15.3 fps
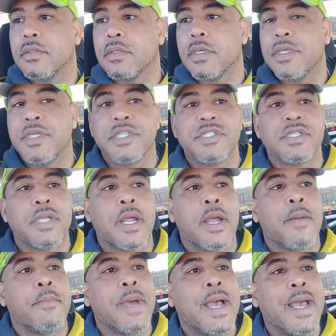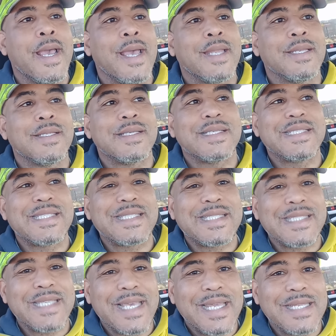condition our mind
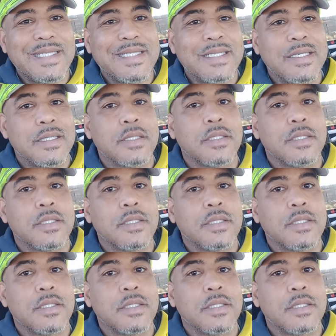set